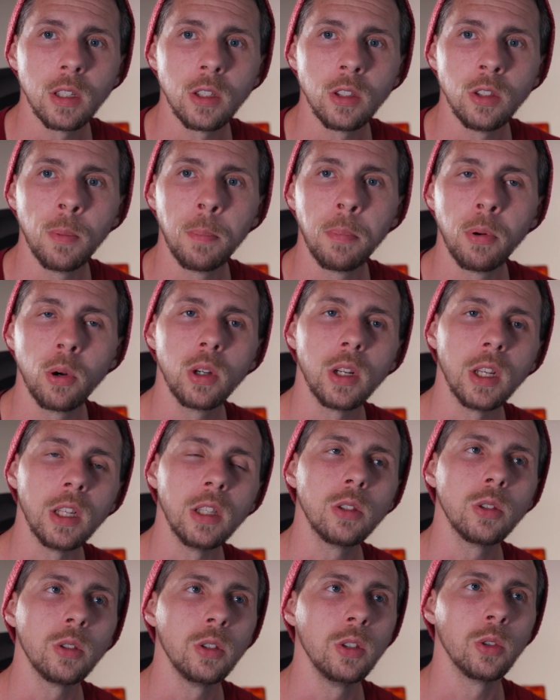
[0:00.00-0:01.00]
you put
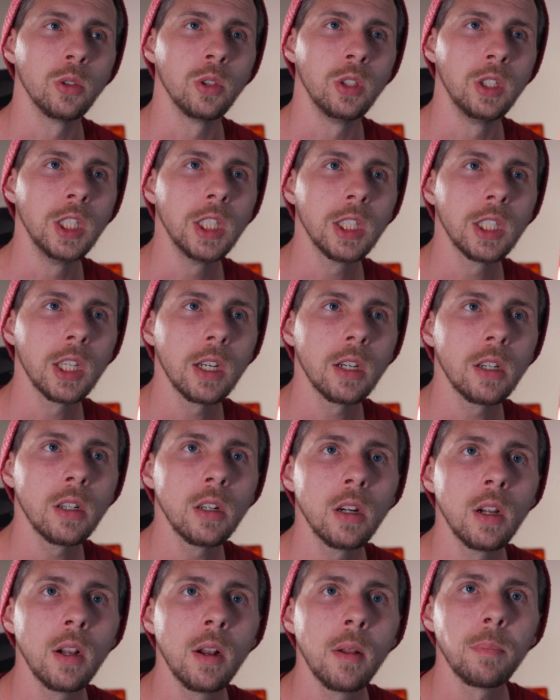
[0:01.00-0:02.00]
into your
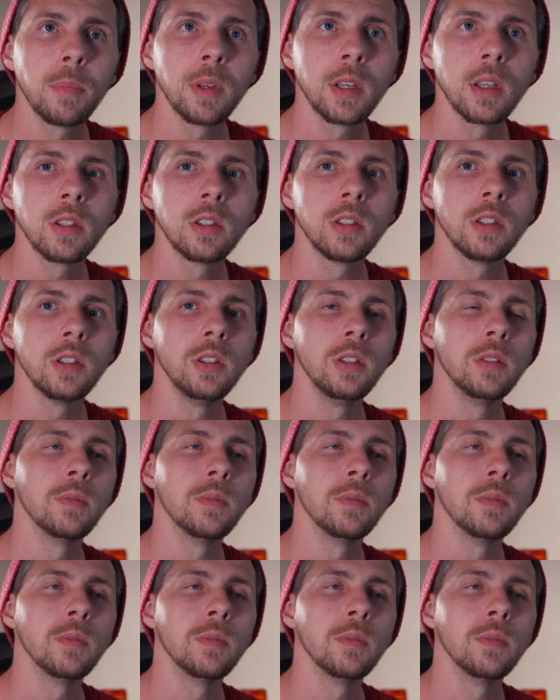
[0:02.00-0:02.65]
detail because